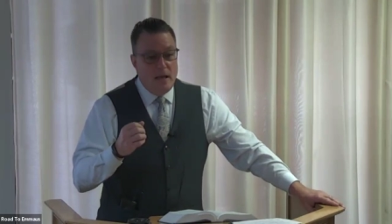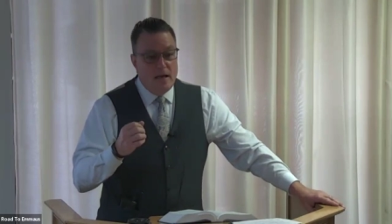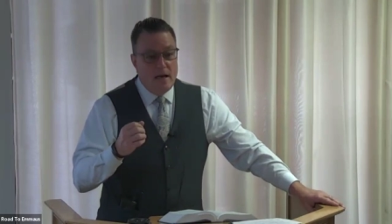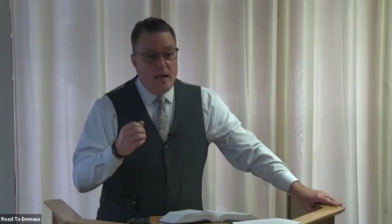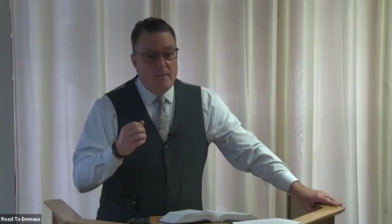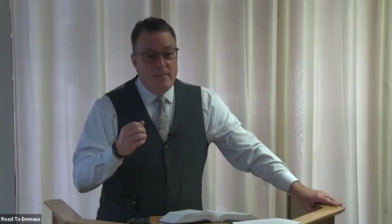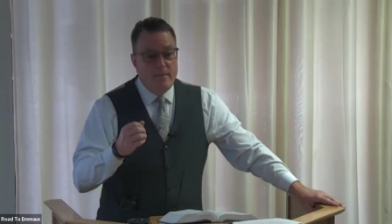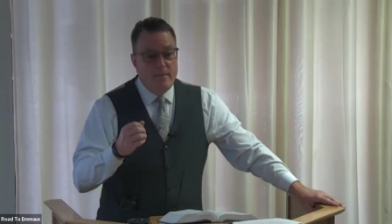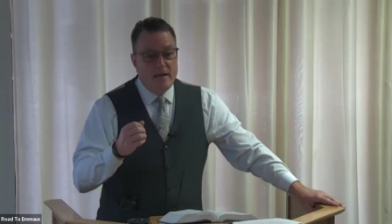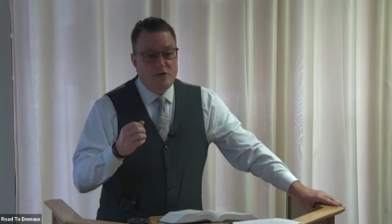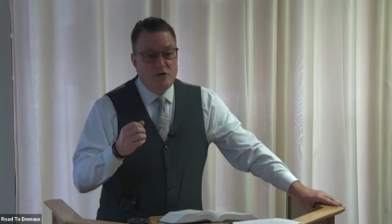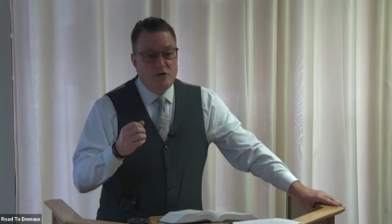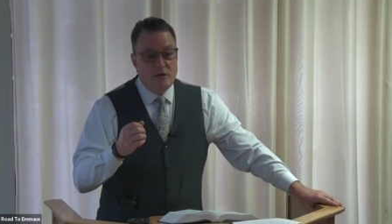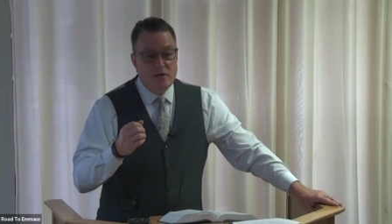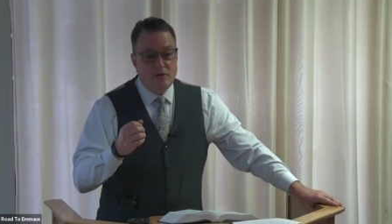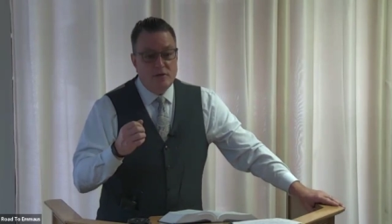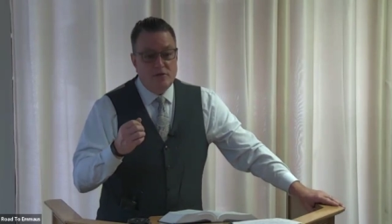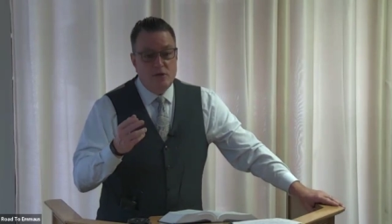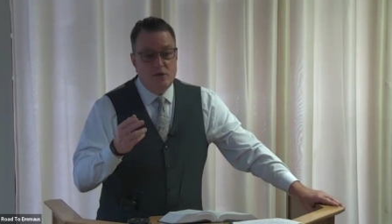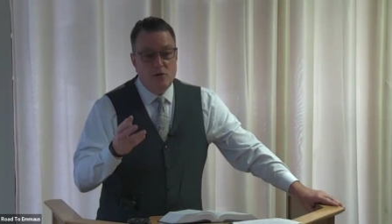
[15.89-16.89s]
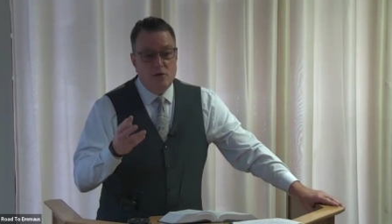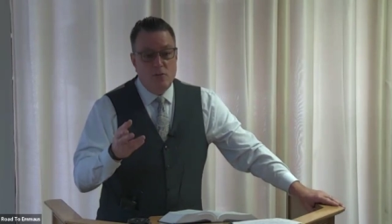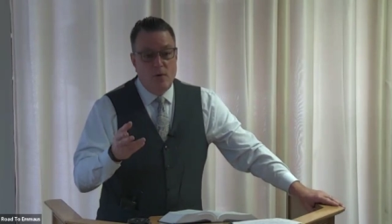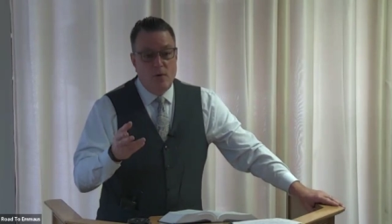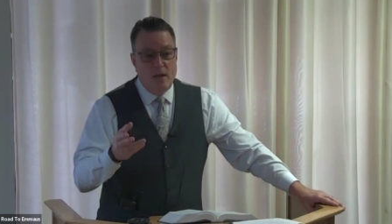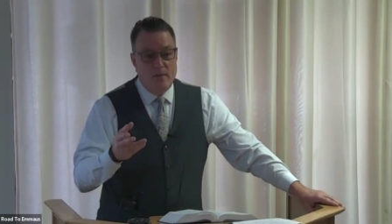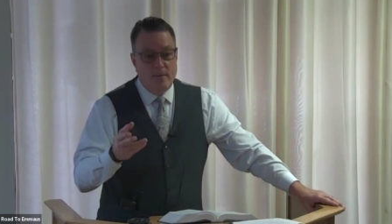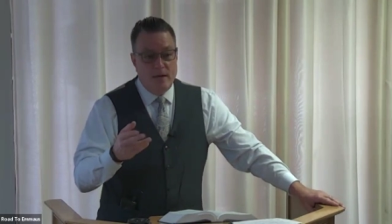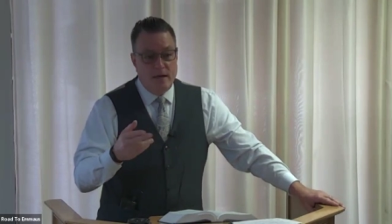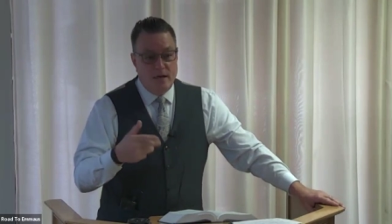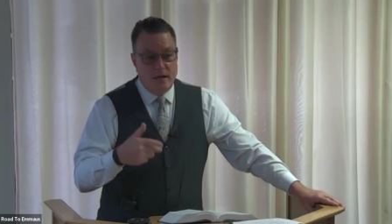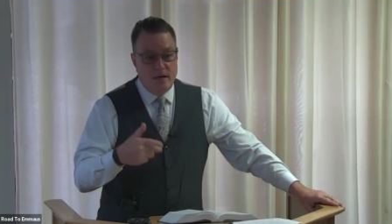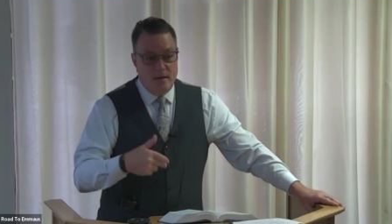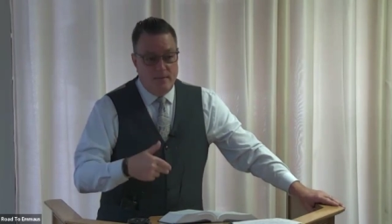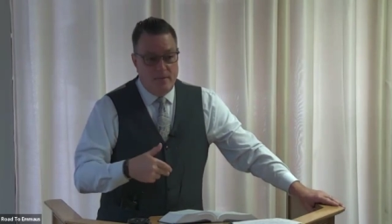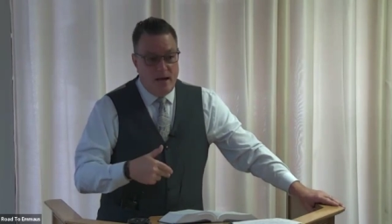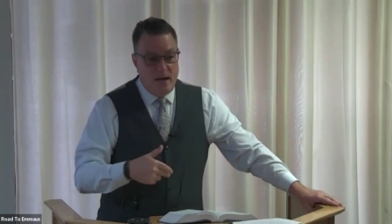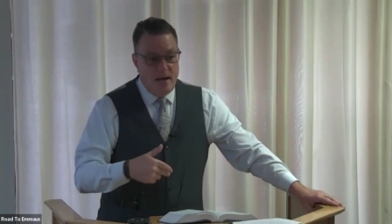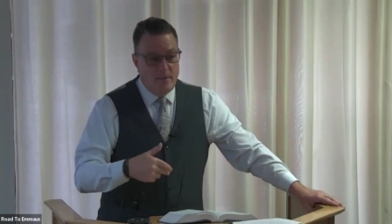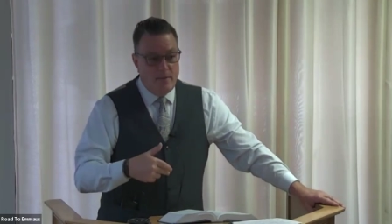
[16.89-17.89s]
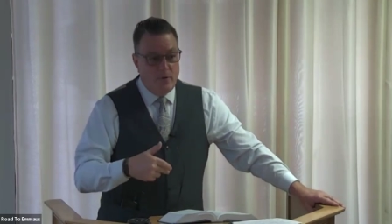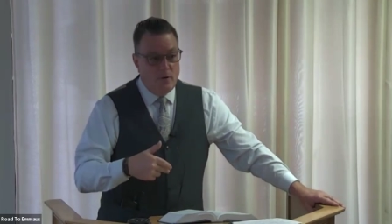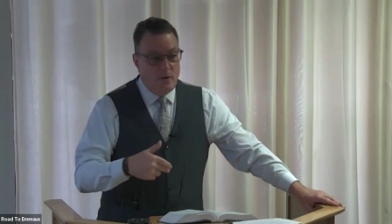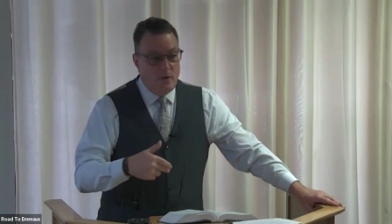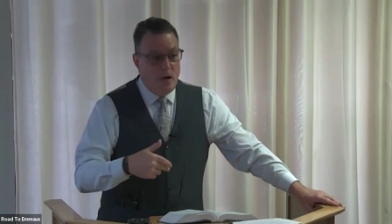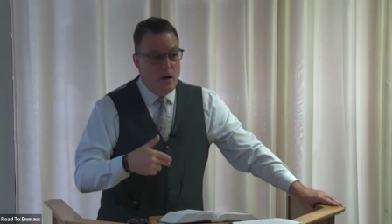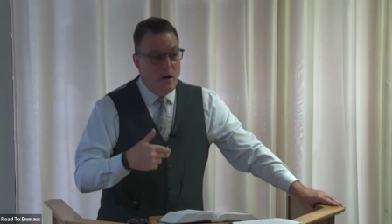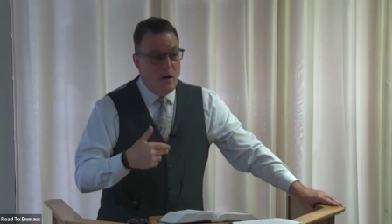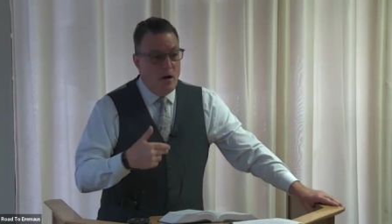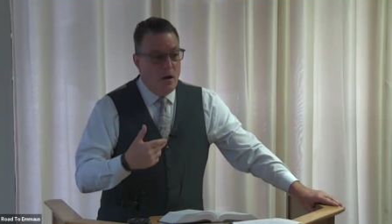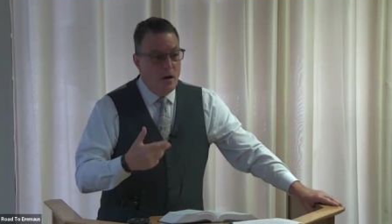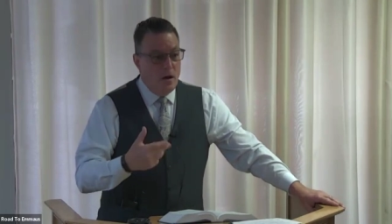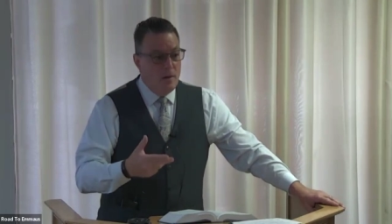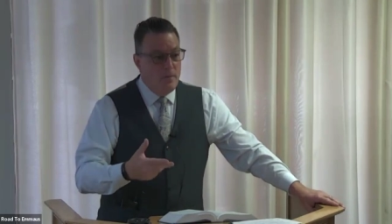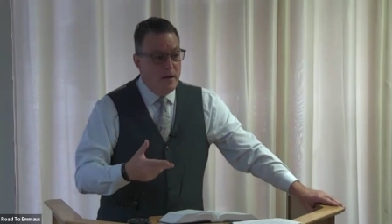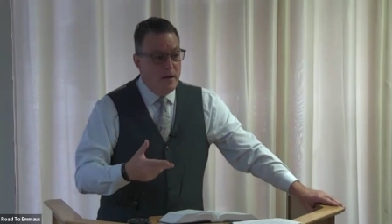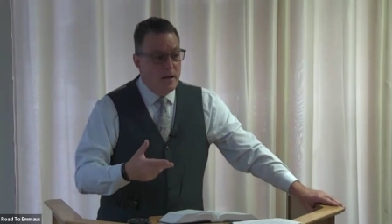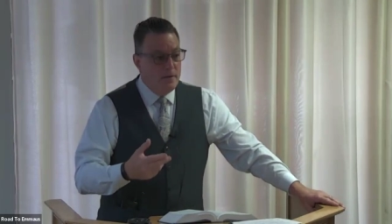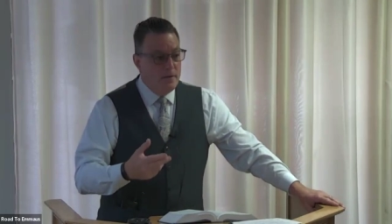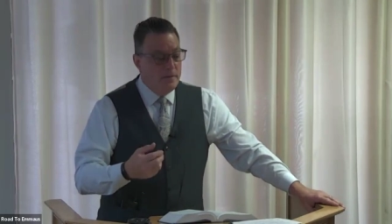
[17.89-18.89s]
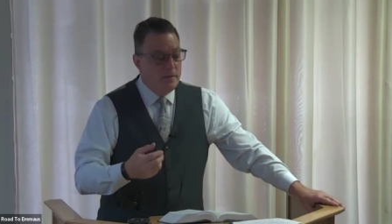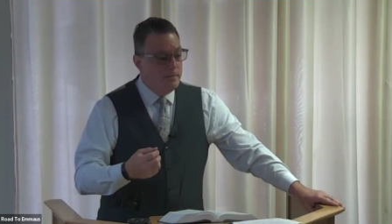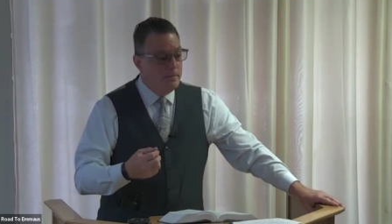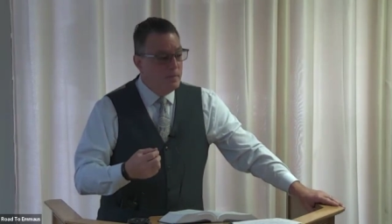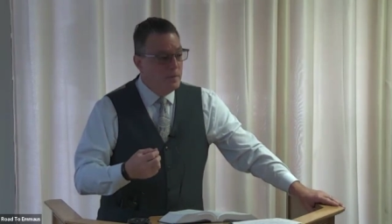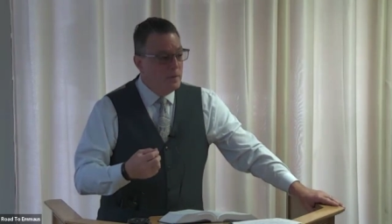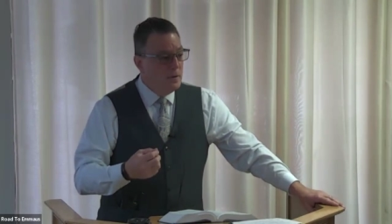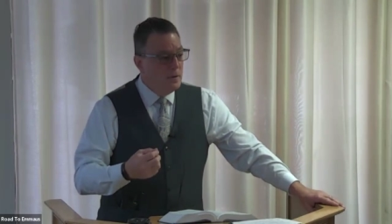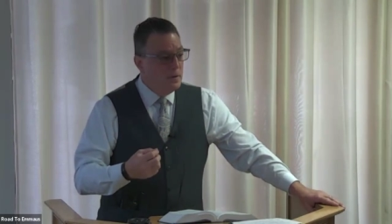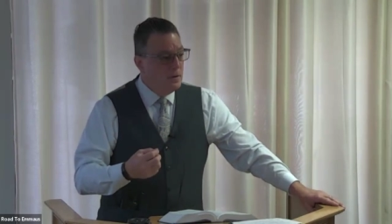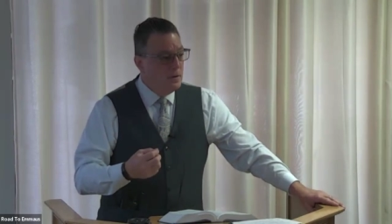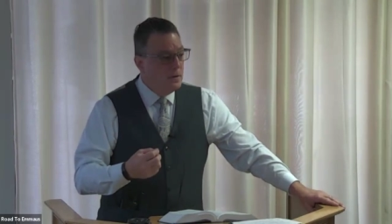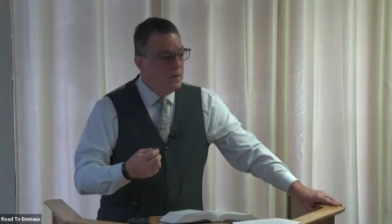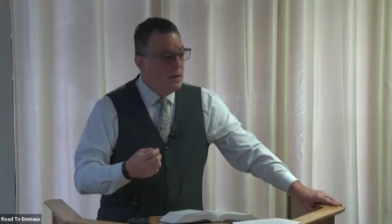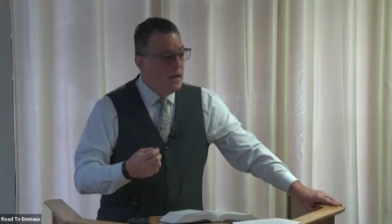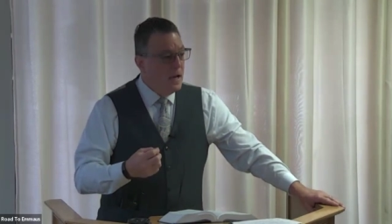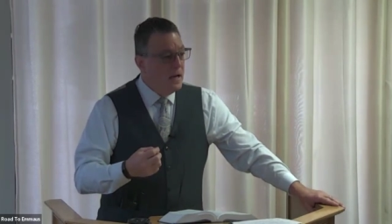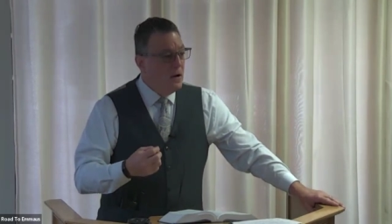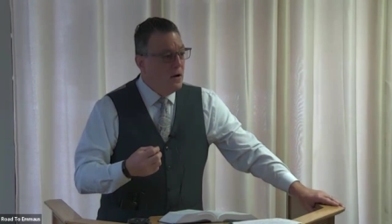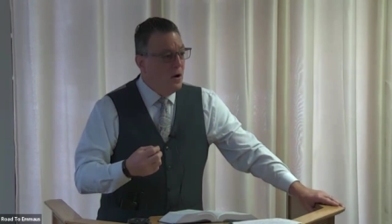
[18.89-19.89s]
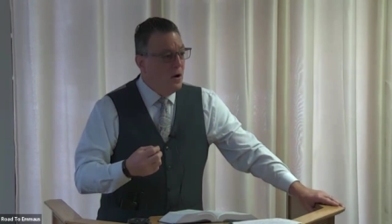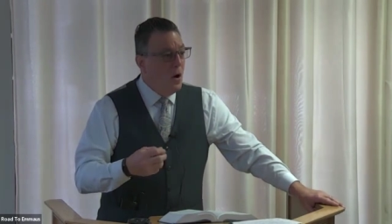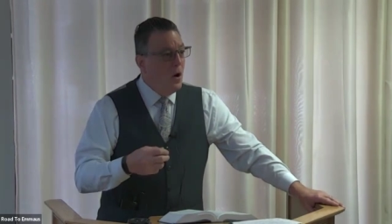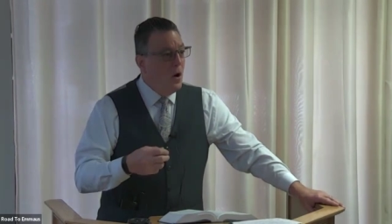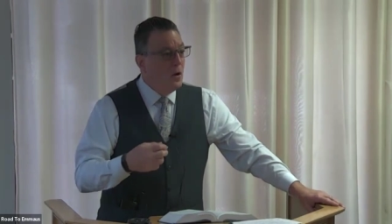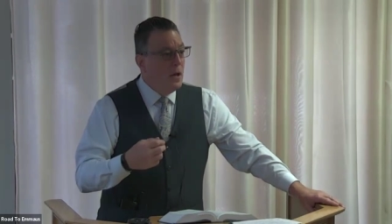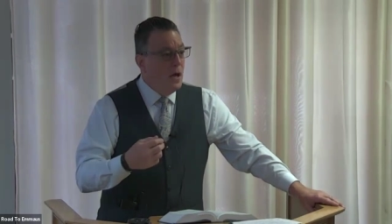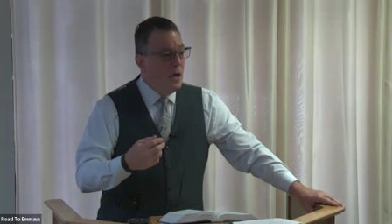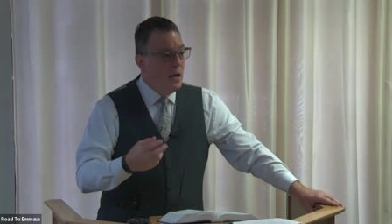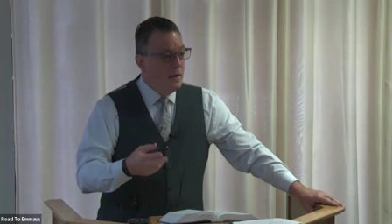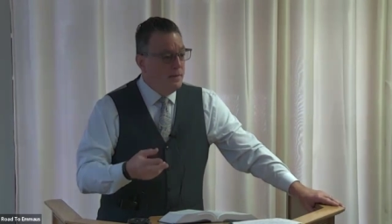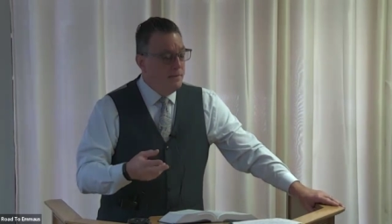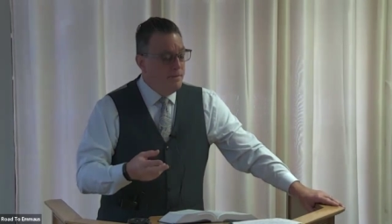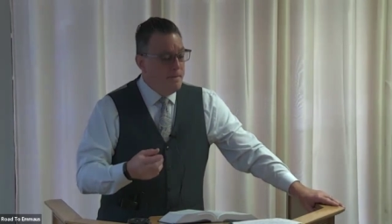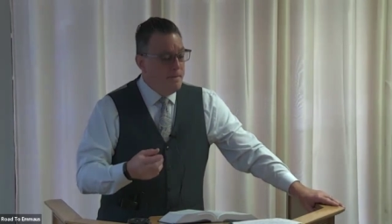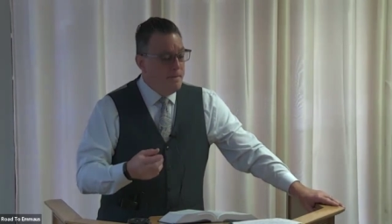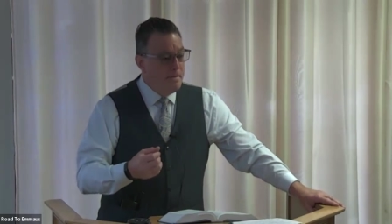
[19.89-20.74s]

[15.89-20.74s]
And I mentioned two women in the Bible, Aholibah and Aholah.